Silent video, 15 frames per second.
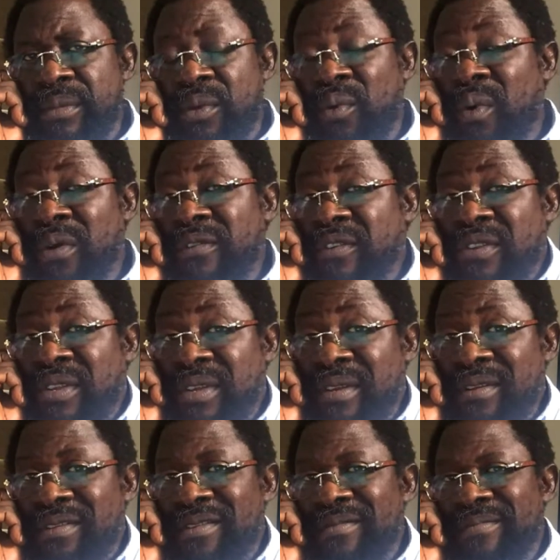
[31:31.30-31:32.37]
What
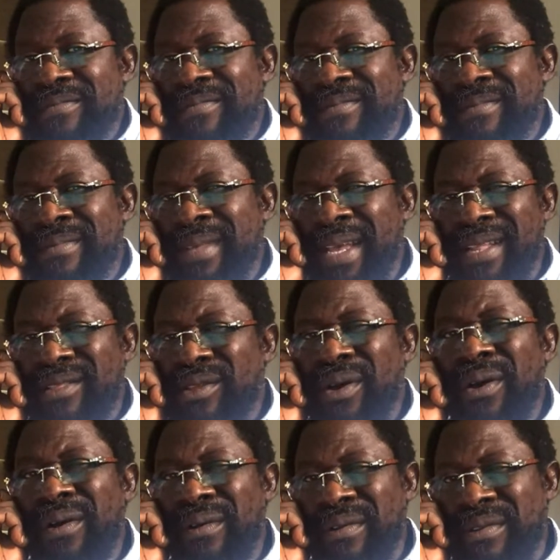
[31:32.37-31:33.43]
stilled their
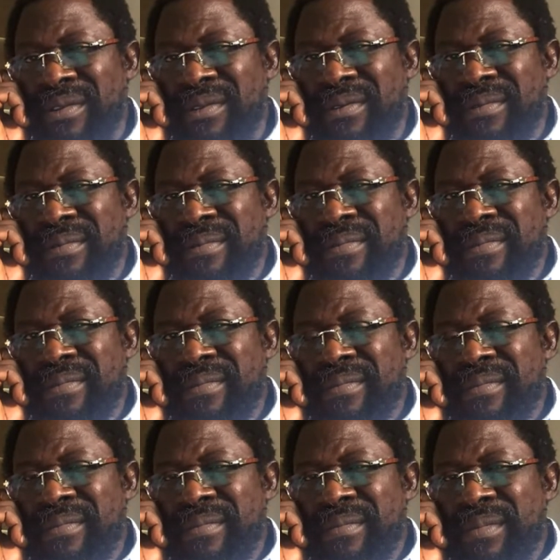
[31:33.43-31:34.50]
tongues?
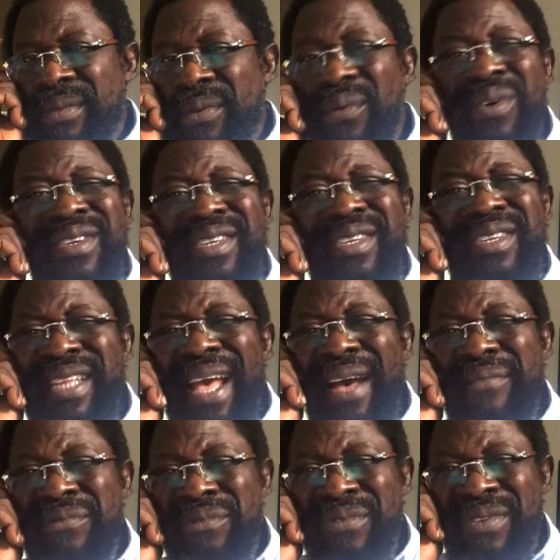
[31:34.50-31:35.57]
What did they
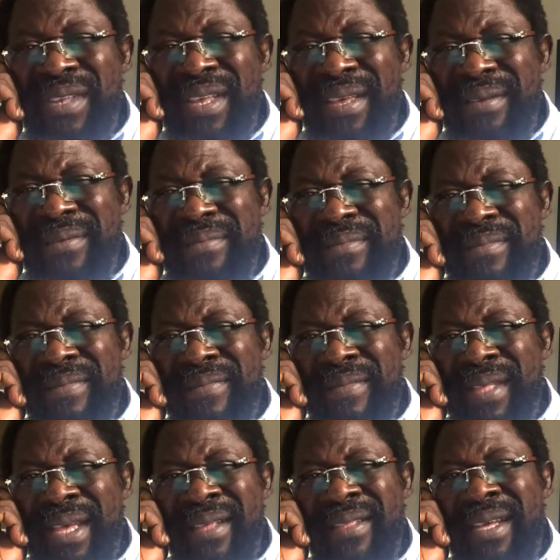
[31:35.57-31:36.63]
have to say
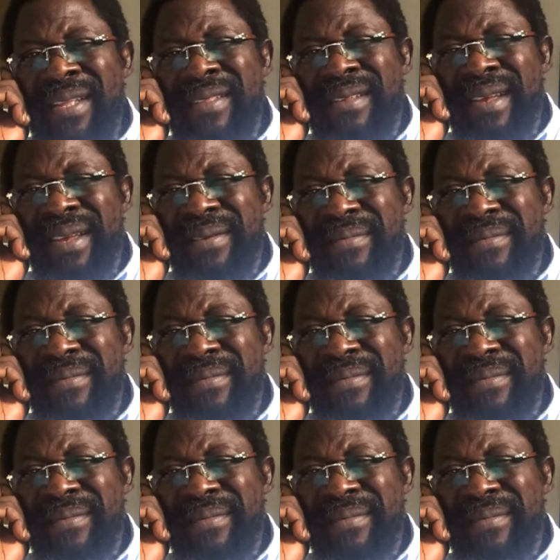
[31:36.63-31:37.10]
at that time?